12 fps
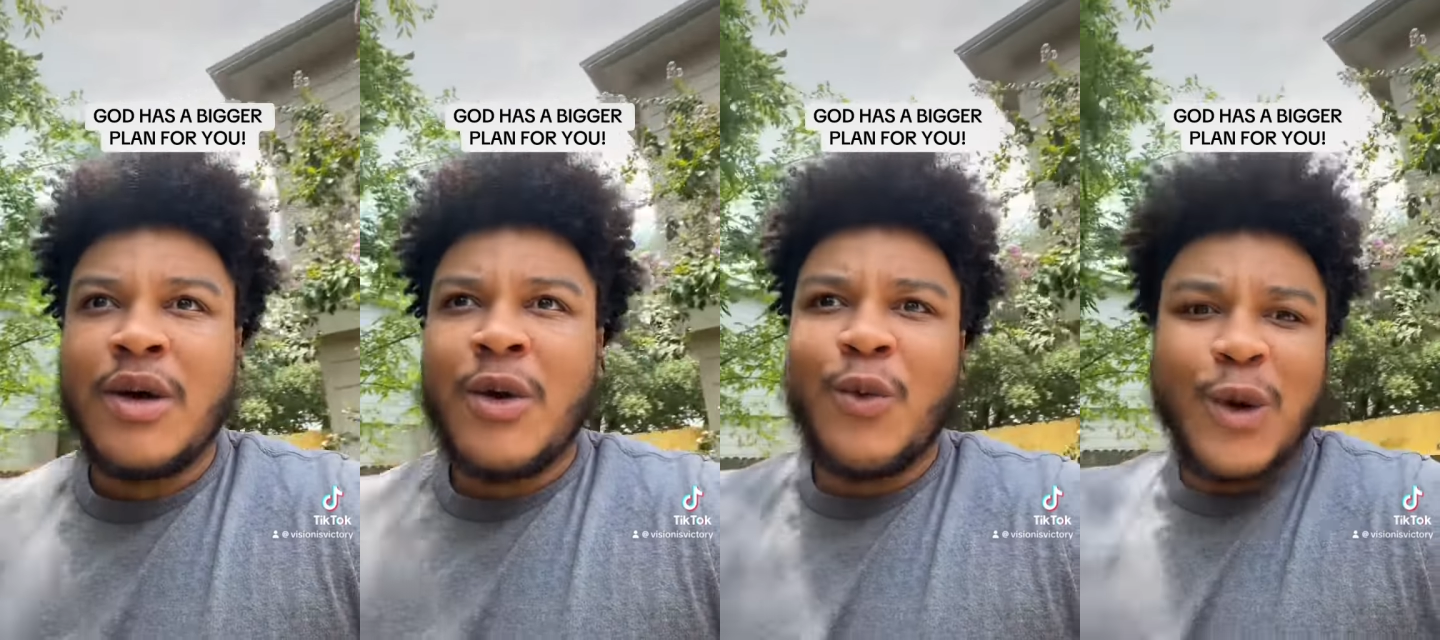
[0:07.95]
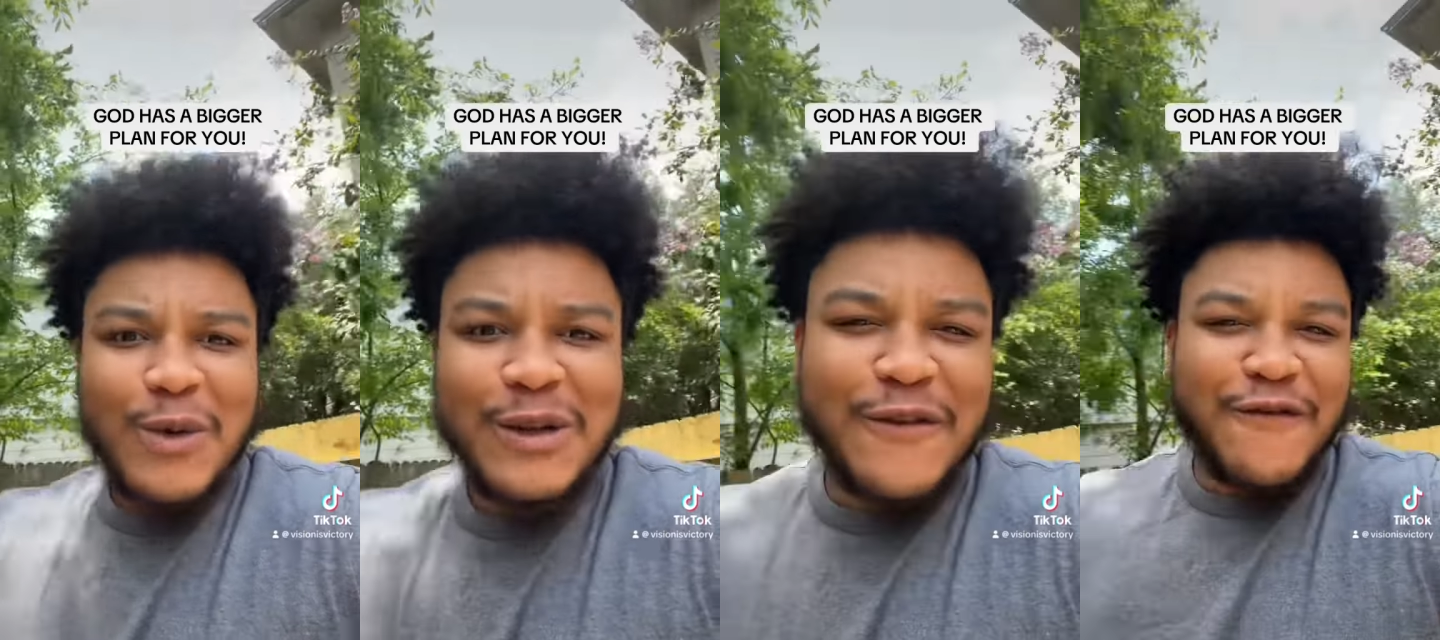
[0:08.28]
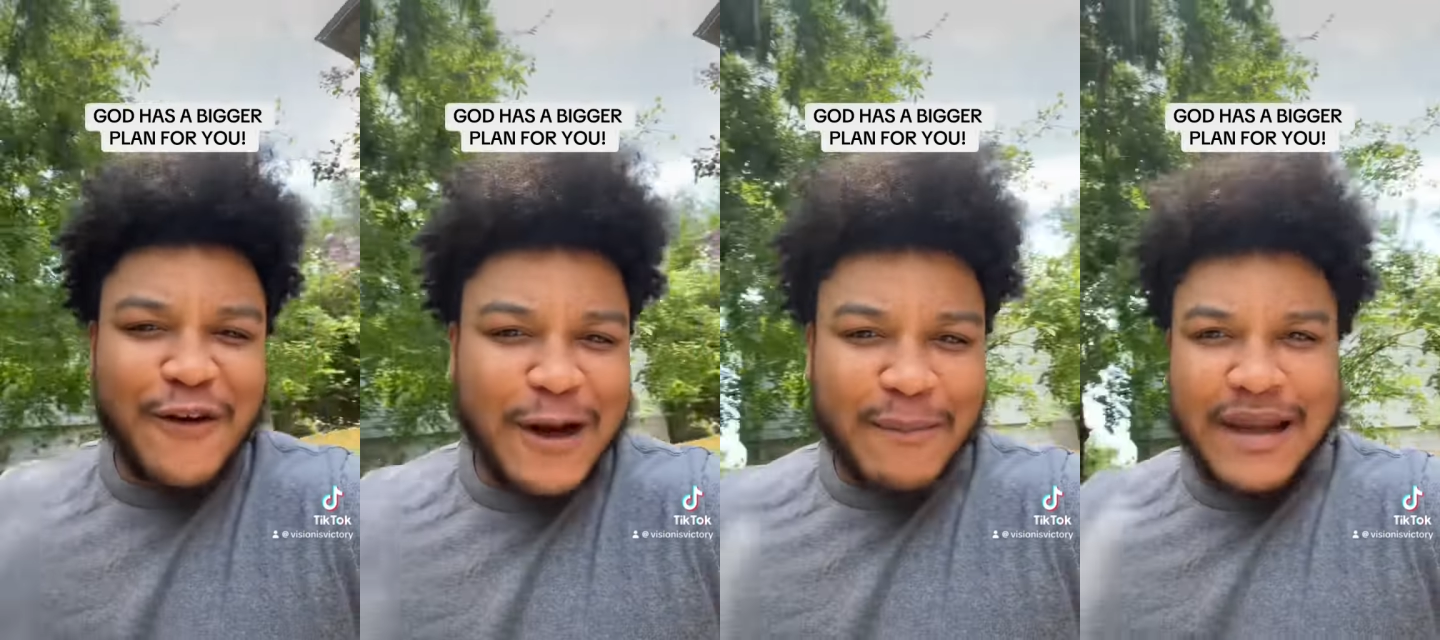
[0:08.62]
Where would the
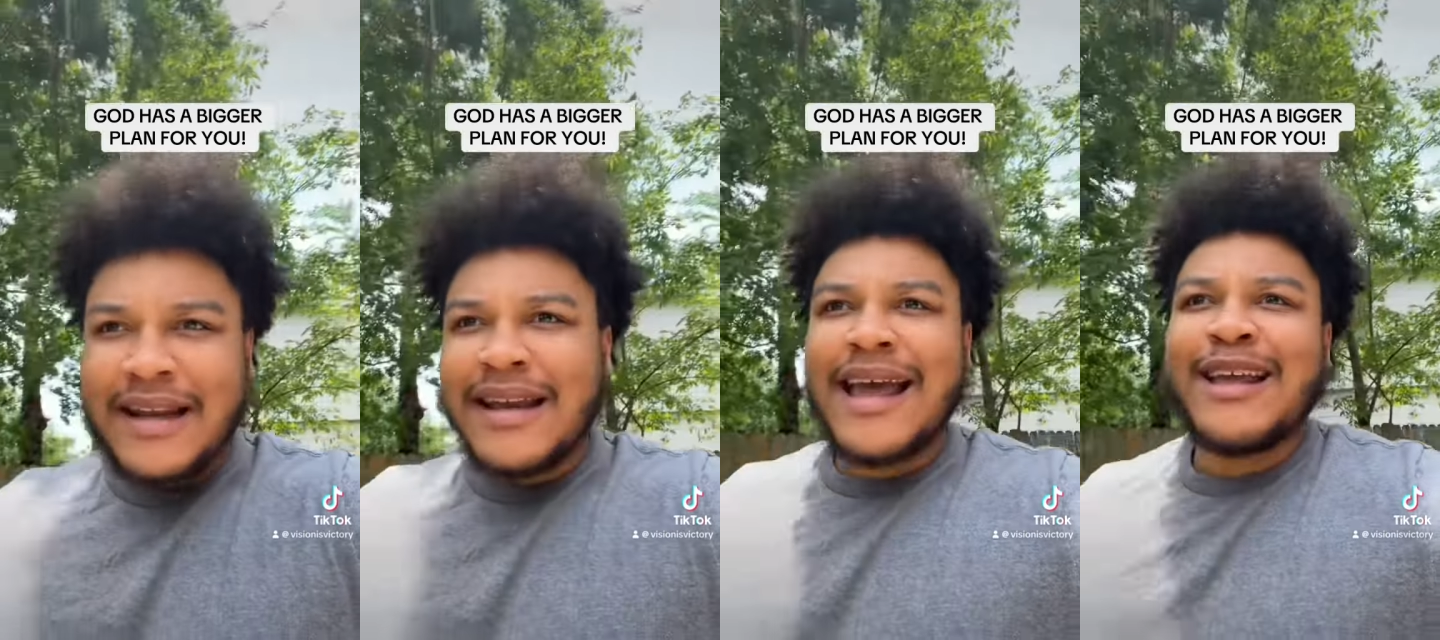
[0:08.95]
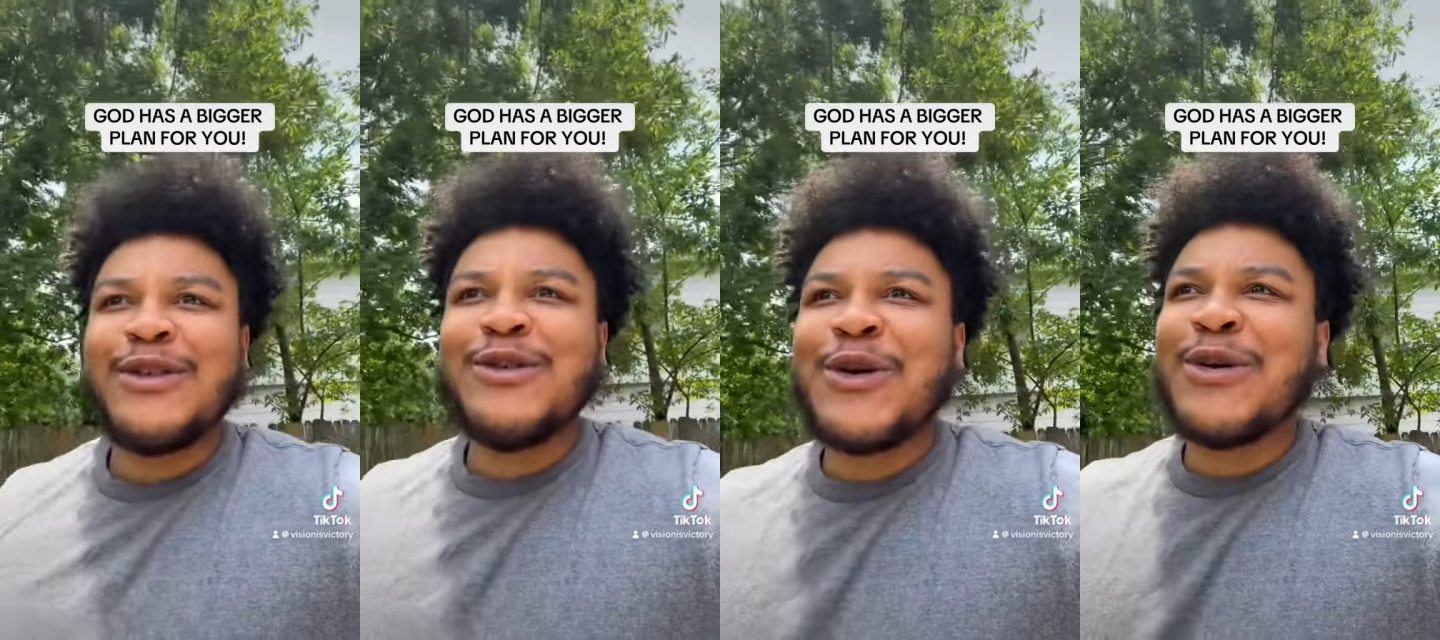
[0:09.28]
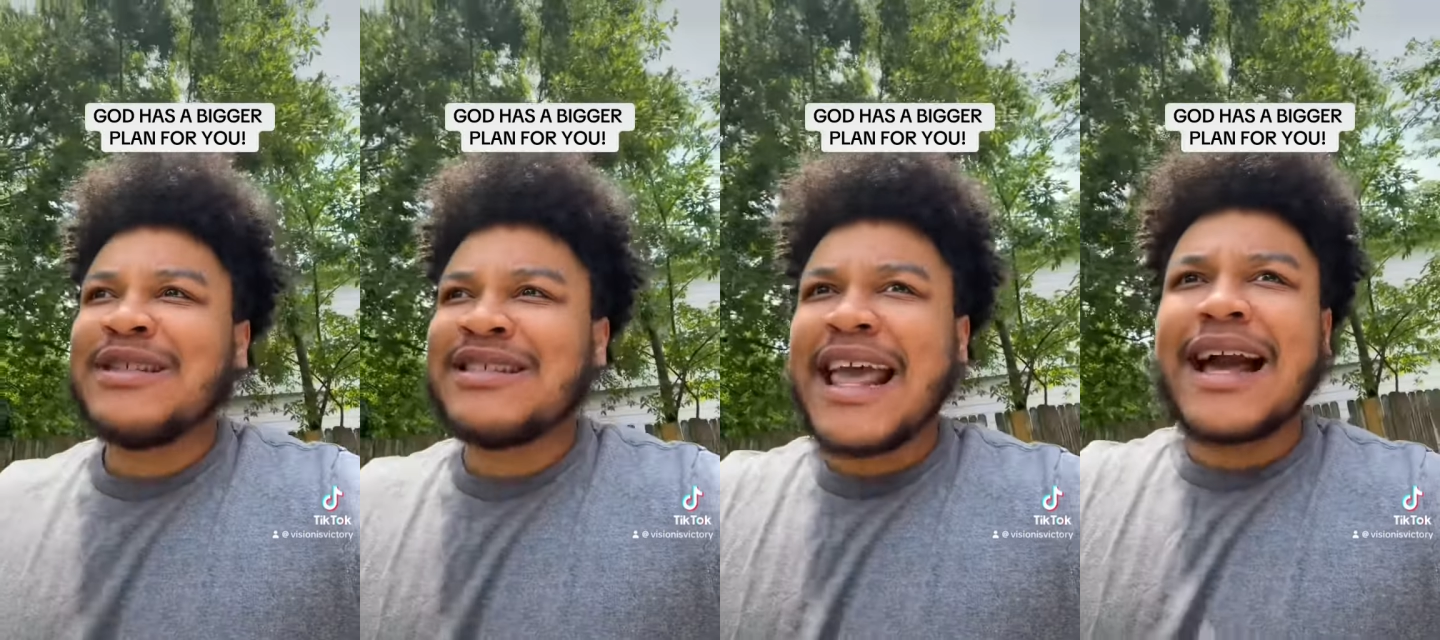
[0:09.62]
fun be in that? You know
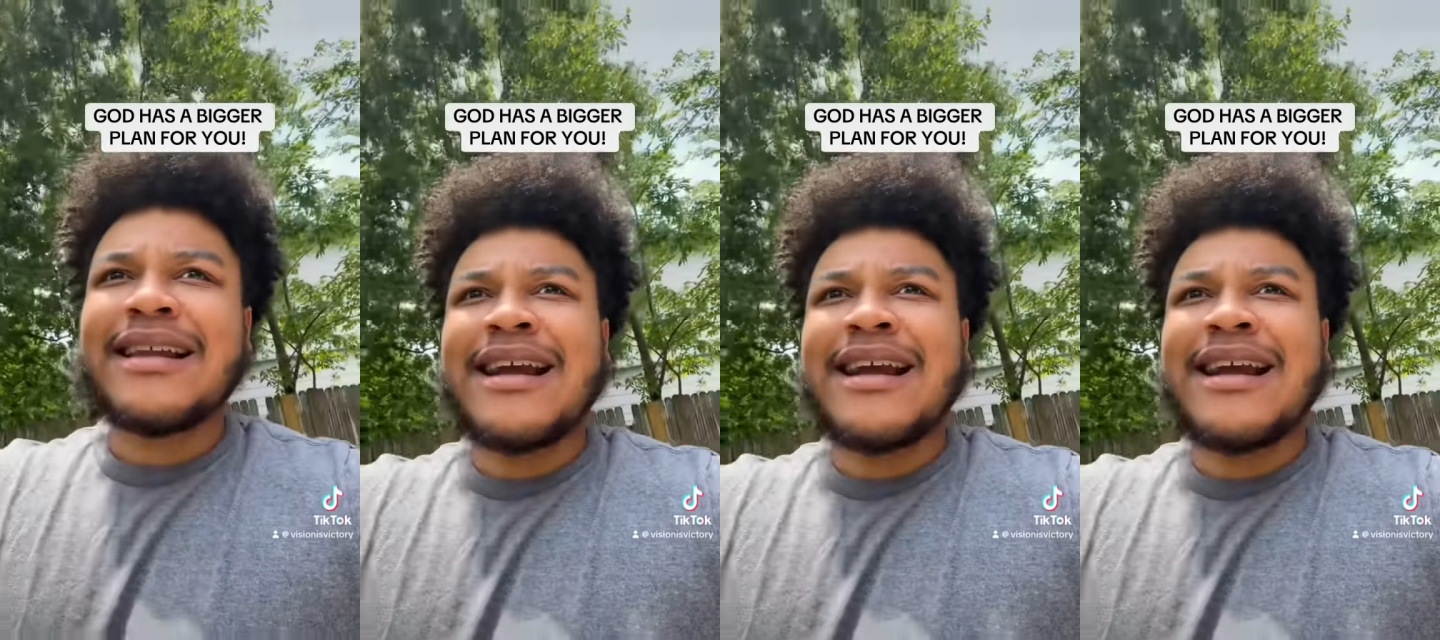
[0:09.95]
exactly,